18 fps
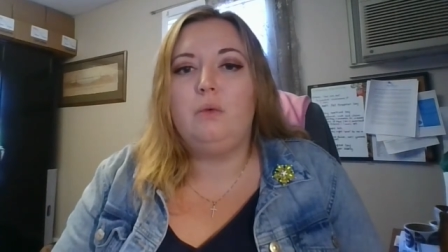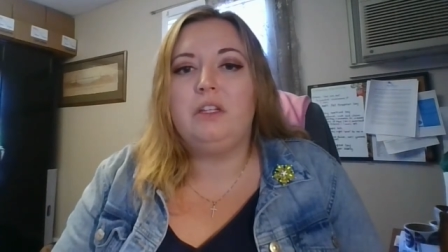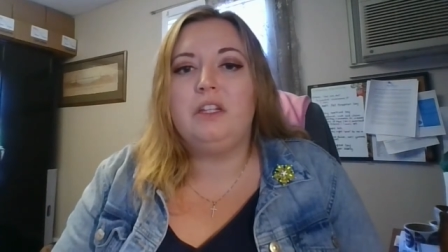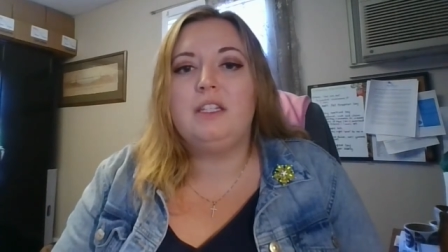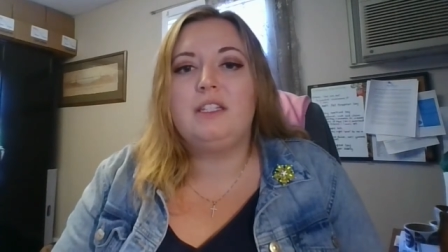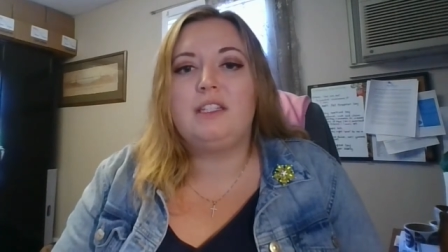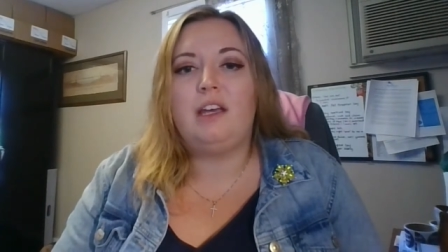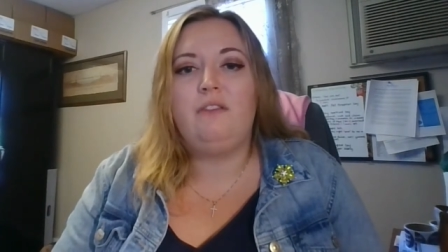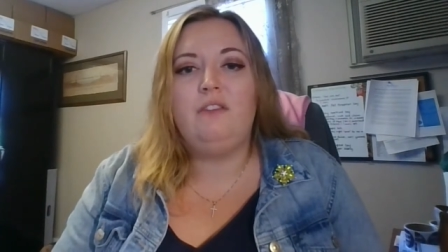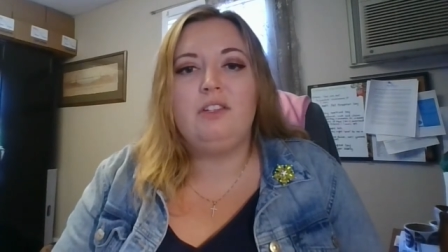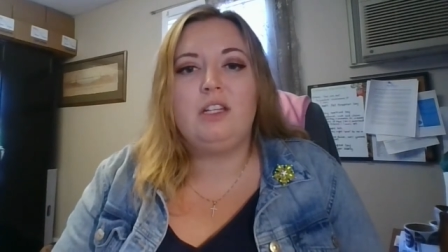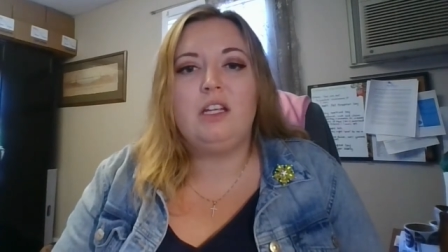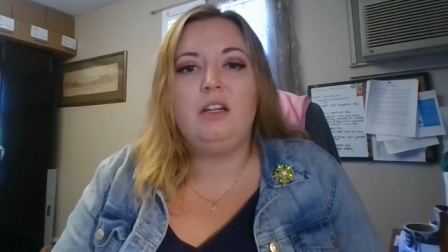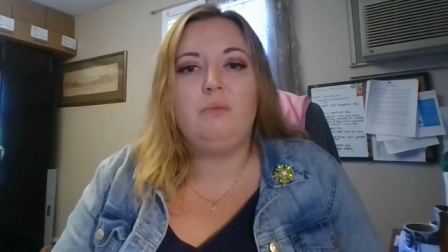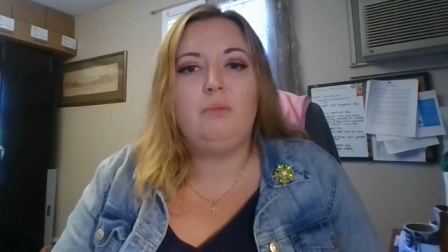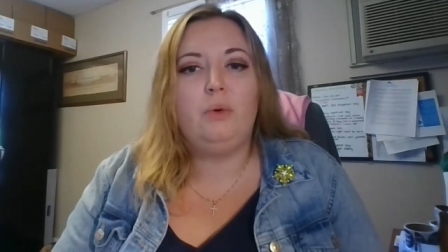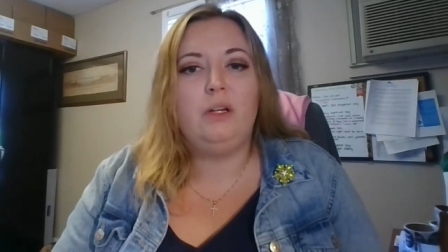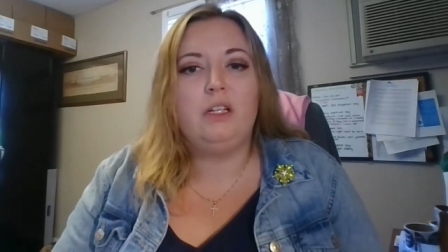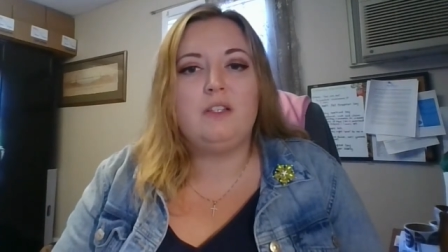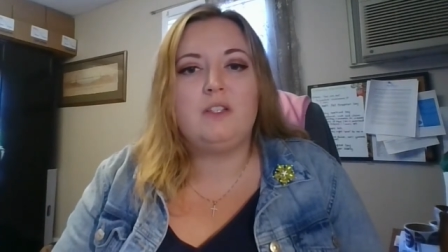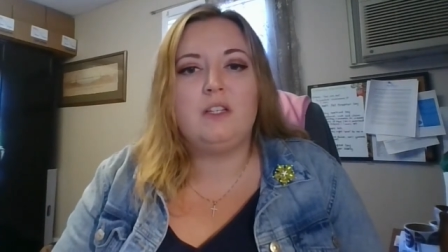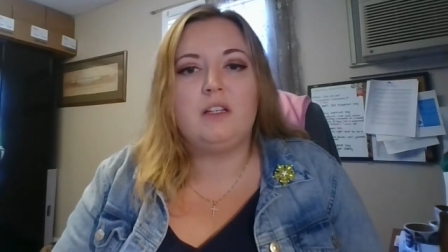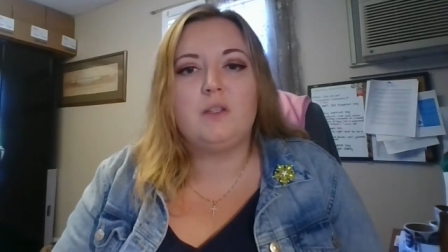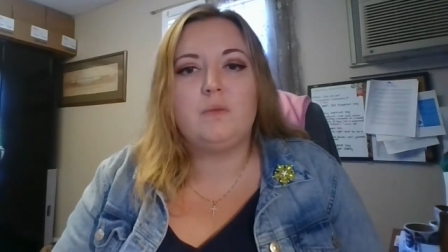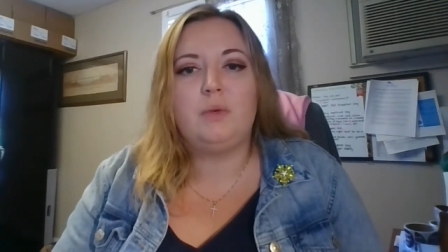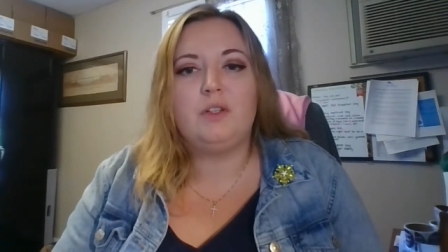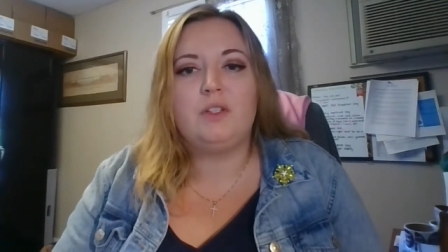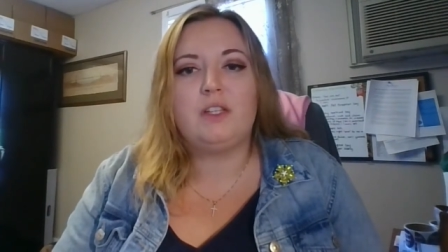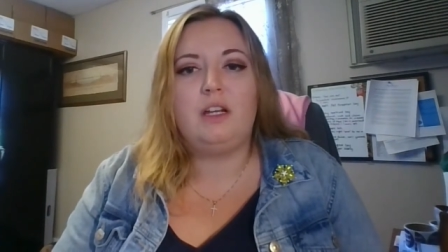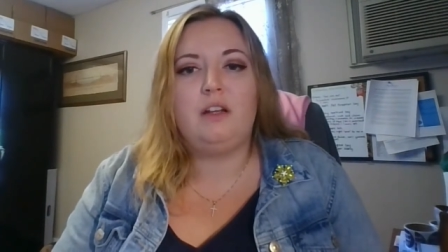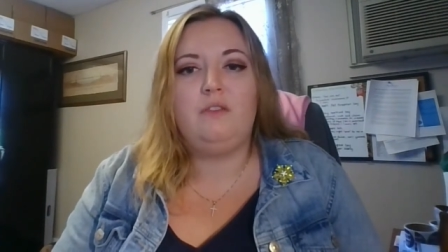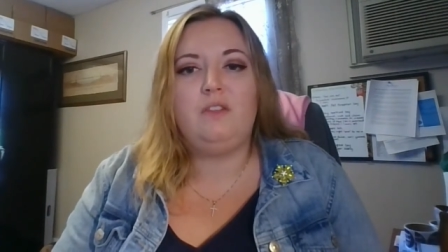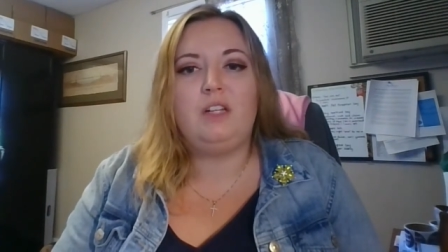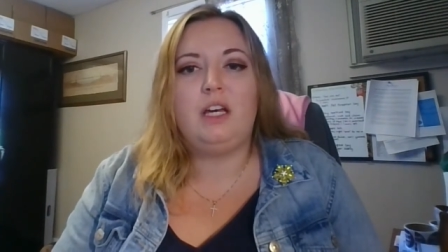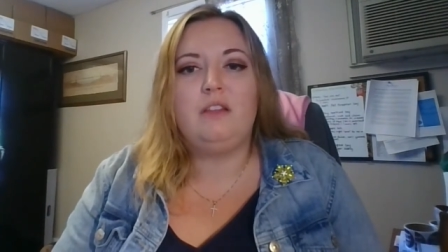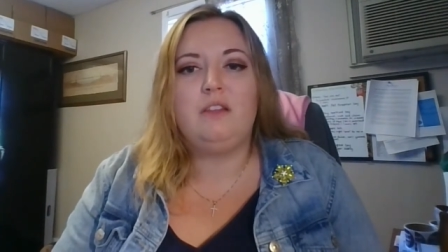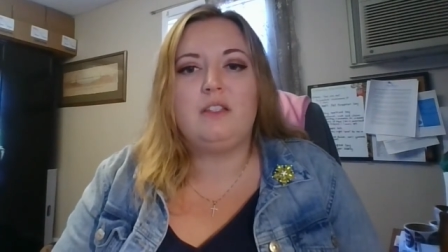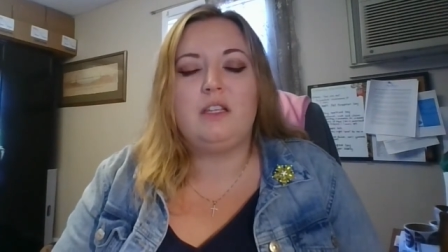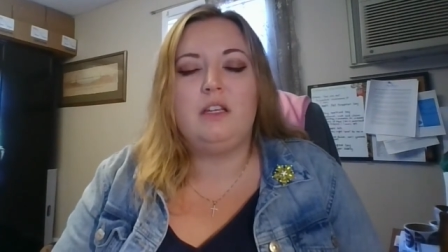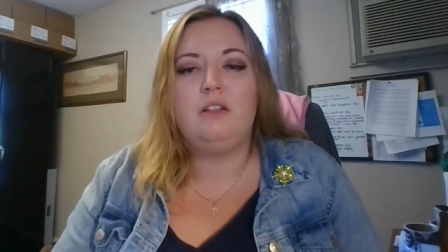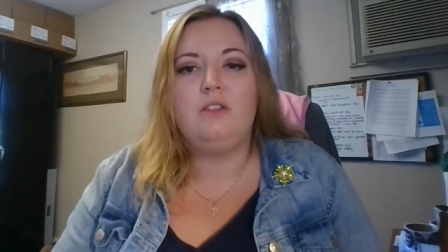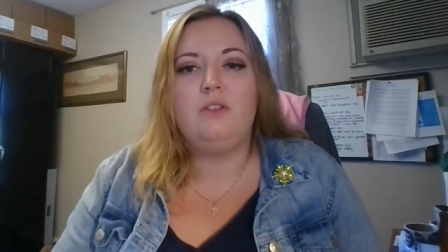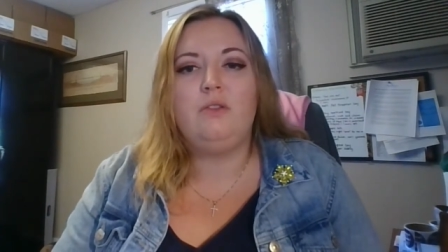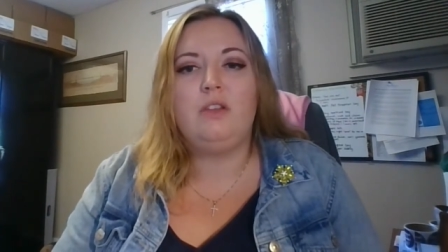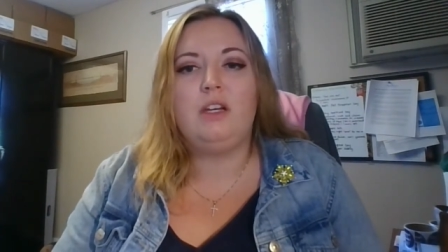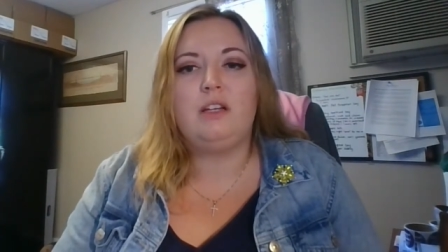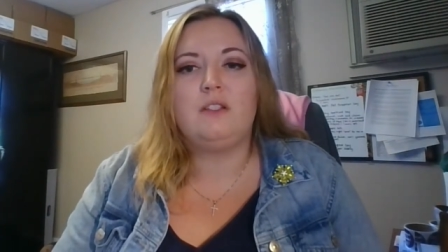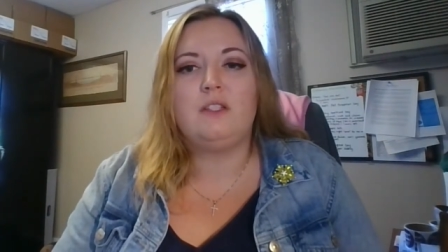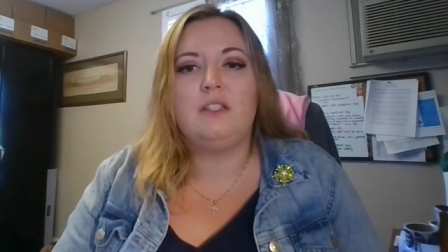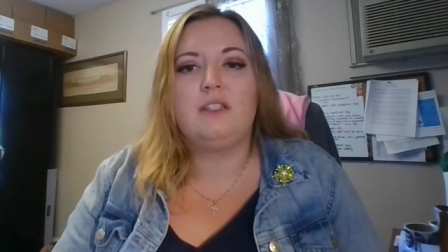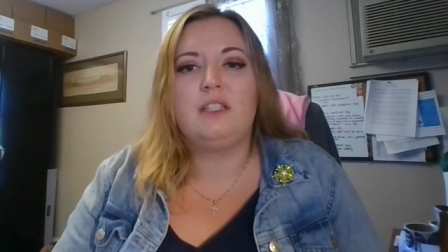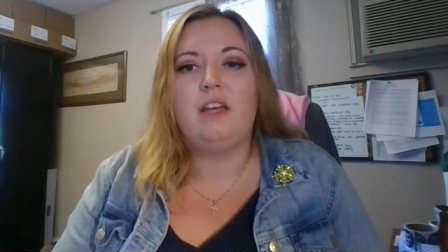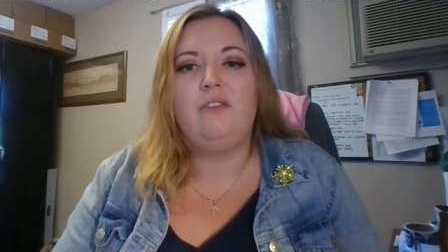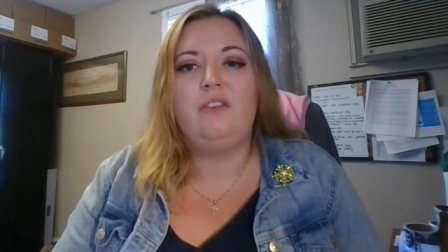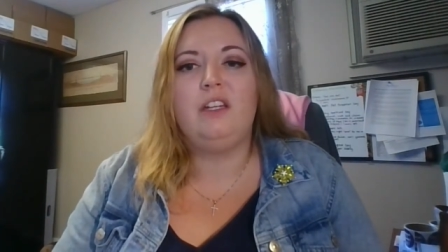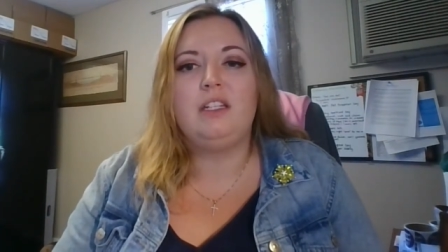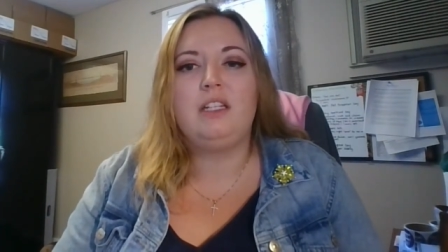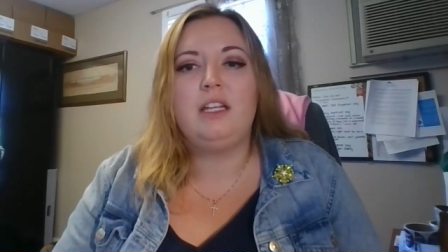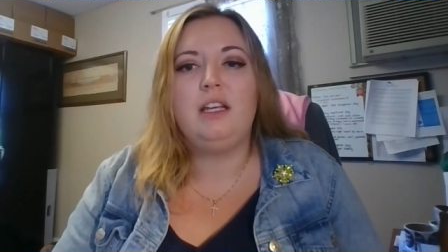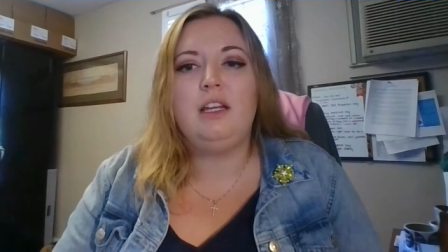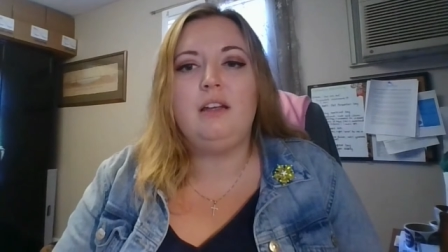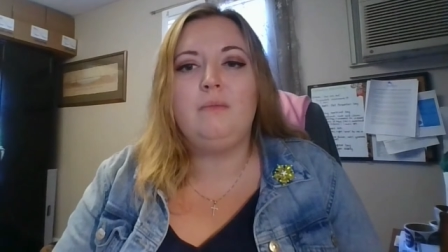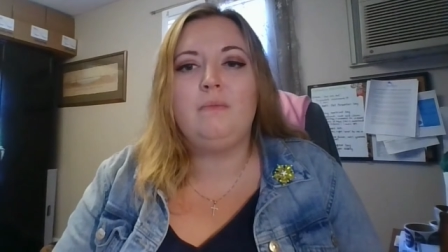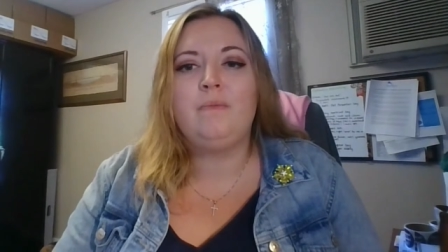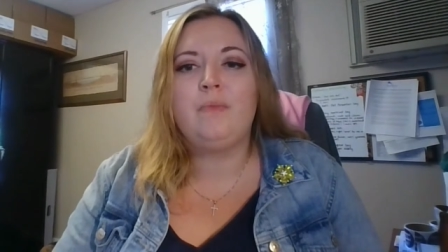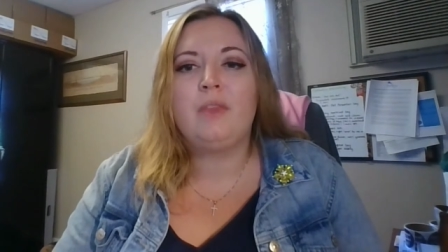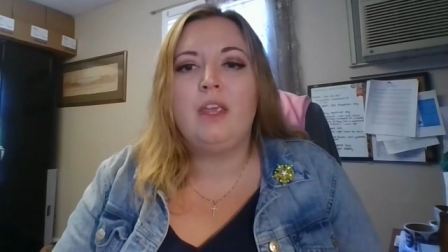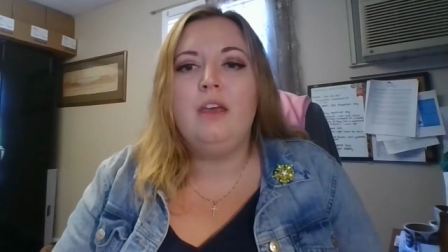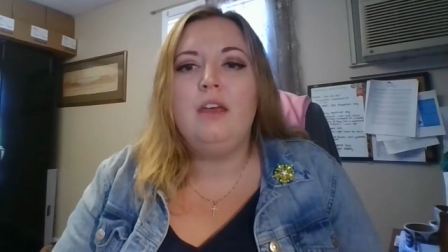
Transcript: with 17.6% of deaths in 2017